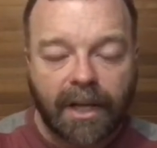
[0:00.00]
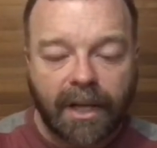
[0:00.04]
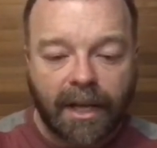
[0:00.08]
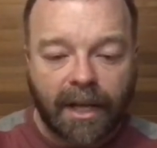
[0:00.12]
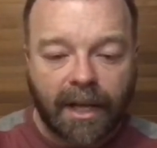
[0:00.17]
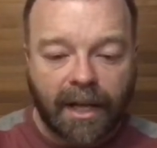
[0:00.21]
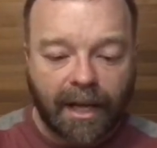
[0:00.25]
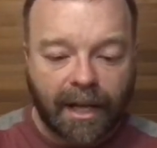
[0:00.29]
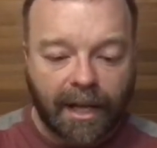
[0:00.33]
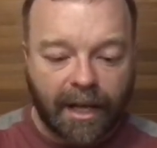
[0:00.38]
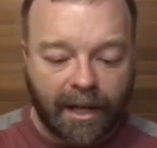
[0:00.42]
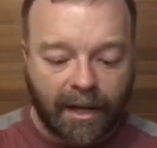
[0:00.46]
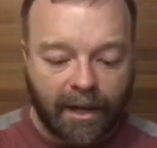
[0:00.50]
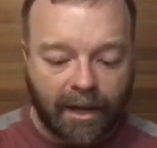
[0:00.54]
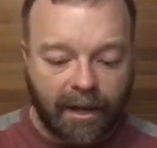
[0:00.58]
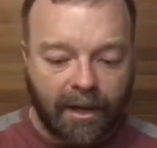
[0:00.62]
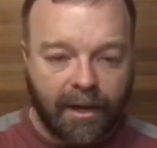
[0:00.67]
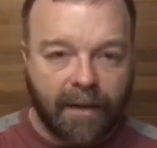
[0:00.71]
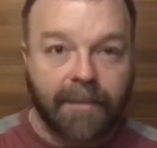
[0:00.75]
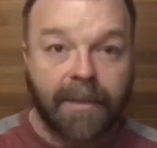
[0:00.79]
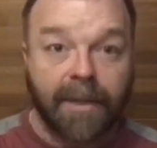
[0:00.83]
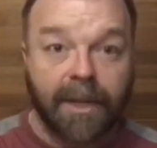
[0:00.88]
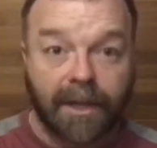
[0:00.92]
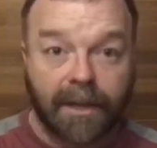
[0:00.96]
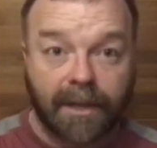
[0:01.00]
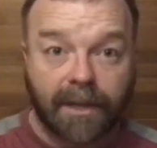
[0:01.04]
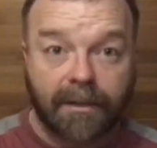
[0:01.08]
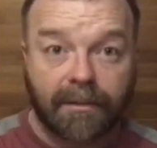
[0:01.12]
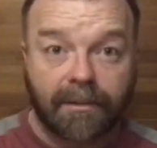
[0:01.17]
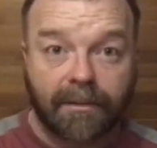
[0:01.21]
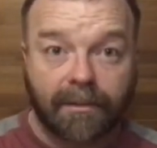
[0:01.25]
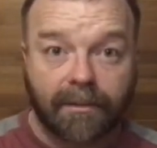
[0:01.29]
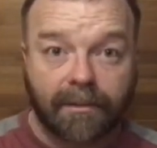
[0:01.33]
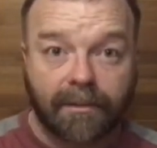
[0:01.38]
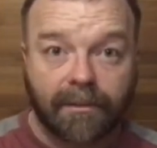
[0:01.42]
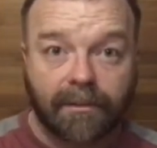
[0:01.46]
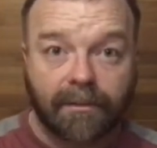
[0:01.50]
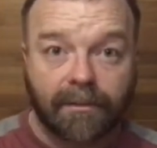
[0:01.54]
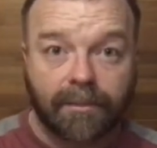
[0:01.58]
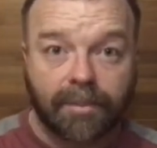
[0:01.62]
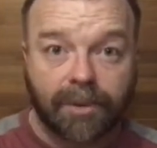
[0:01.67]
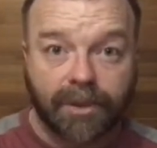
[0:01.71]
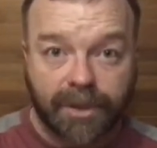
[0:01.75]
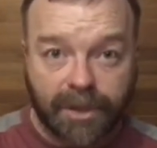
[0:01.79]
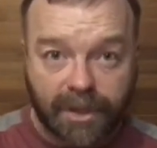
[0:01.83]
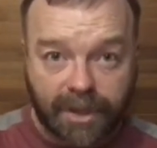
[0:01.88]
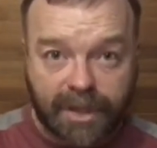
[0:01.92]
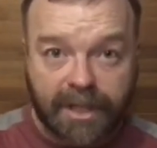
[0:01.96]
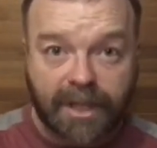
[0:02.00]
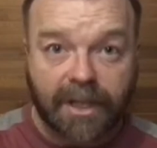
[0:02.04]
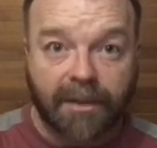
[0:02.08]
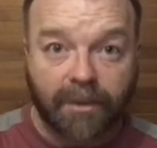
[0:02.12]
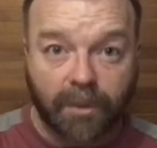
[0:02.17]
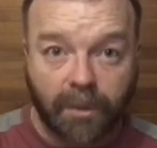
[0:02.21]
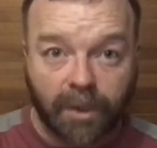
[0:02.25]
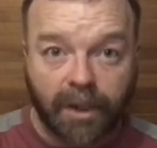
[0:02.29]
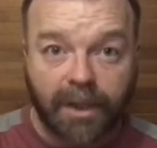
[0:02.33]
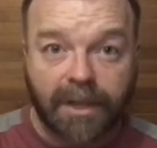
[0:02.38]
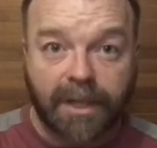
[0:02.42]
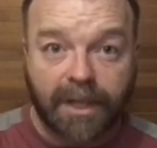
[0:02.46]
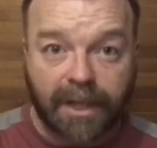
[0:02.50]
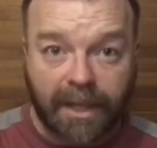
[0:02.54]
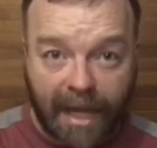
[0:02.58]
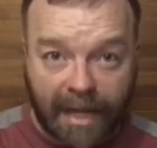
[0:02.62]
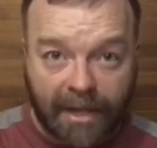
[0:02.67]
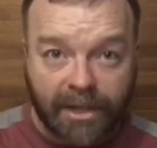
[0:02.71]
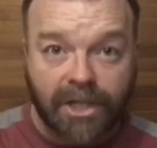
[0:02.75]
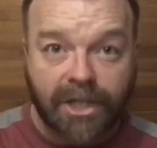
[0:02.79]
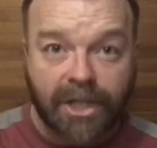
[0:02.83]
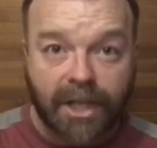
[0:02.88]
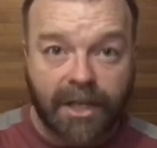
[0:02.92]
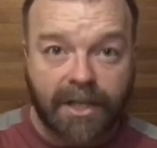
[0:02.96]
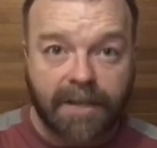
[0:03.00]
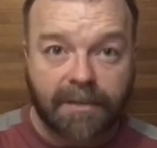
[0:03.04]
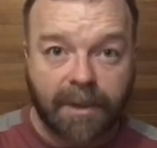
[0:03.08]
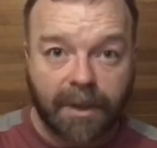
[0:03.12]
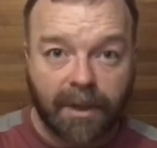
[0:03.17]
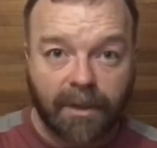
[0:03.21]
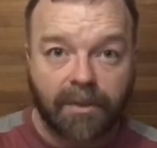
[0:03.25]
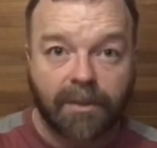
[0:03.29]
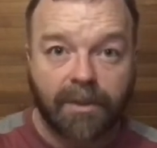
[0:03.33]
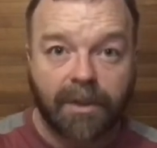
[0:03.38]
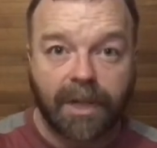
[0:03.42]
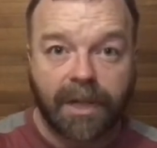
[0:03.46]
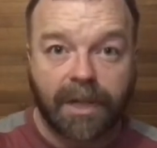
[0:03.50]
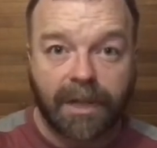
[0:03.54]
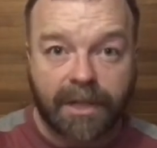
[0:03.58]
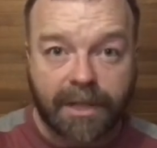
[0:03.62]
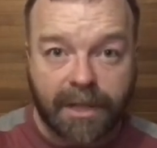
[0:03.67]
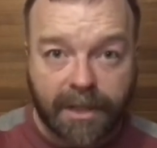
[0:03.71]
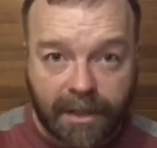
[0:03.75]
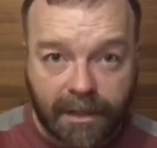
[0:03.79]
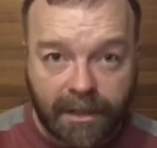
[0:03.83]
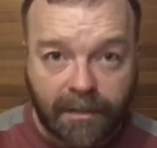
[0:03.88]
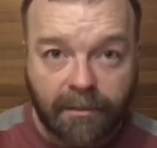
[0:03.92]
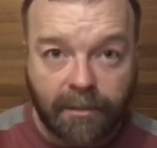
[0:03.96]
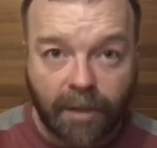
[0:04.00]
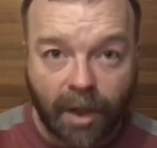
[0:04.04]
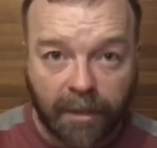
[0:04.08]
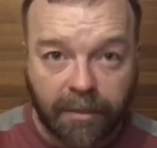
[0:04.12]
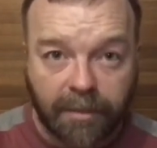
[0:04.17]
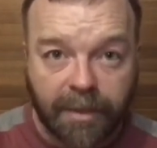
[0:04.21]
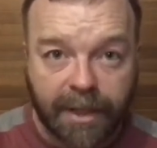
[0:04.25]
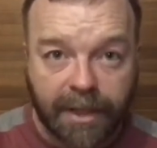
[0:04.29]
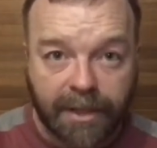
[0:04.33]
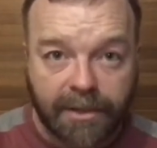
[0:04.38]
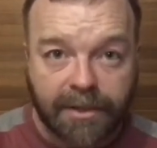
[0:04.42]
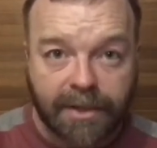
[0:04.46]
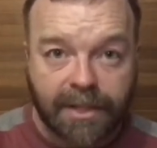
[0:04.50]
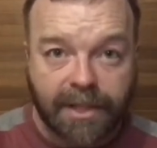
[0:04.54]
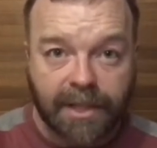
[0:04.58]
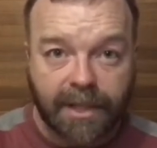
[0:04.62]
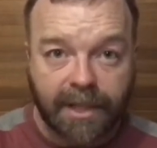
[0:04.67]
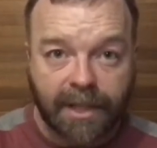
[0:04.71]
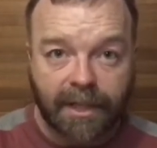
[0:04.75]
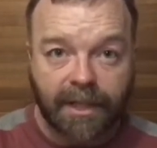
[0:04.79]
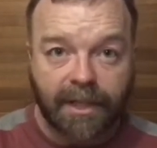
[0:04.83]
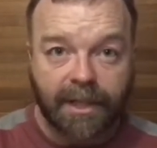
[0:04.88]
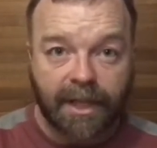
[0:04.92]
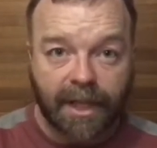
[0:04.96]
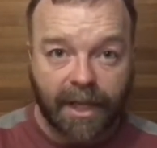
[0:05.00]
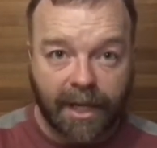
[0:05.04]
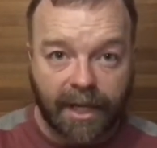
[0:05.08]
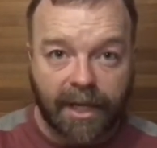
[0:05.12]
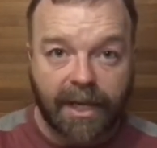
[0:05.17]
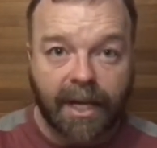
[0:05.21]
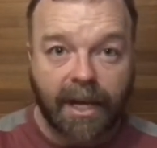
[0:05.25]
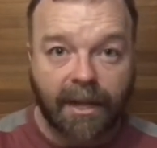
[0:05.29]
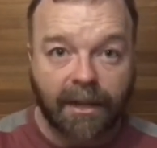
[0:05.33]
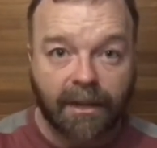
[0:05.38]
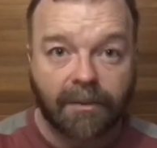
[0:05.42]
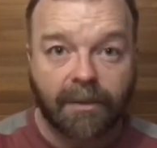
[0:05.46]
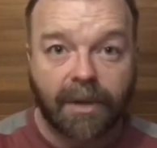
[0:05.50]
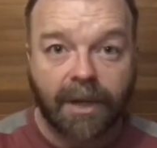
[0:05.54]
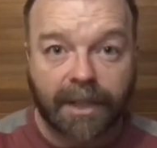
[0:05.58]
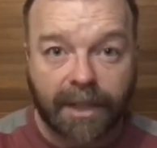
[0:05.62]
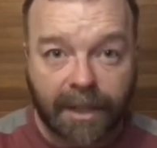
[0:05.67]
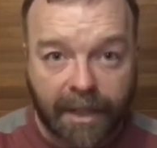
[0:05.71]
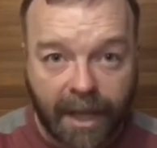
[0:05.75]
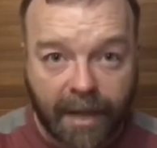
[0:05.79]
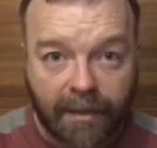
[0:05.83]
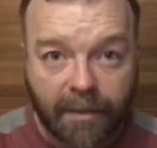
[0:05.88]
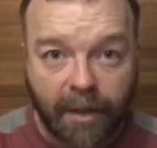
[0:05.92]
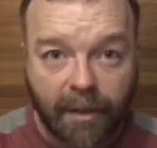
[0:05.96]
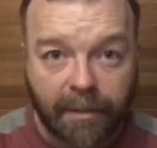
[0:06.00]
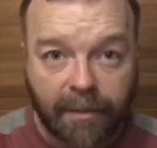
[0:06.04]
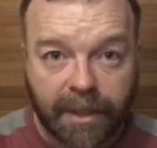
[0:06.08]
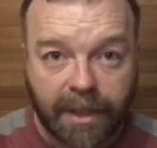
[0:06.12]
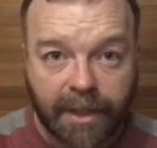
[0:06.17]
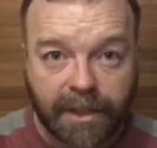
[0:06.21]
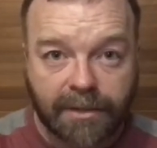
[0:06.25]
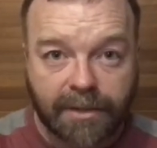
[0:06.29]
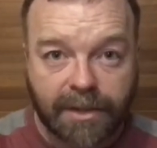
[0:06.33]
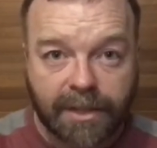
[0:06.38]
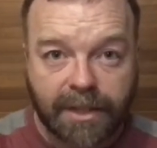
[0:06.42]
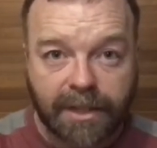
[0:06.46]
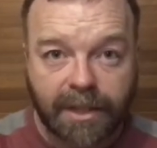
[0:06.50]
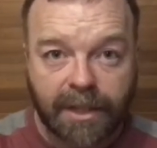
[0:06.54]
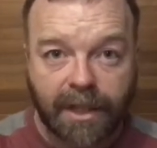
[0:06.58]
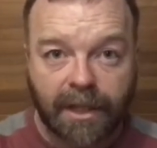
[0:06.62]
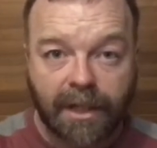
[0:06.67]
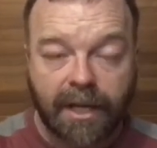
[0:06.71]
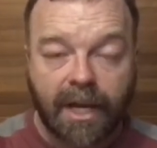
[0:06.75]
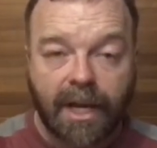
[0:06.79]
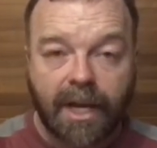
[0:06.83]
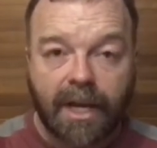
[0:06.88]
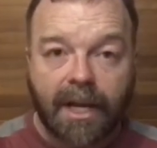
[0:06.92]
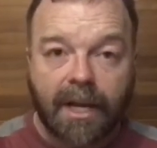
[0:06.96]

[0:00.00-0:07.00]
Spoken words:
I'm going to produce another work that Shakespeare audience might be interested in, and then another one that they might be interested in,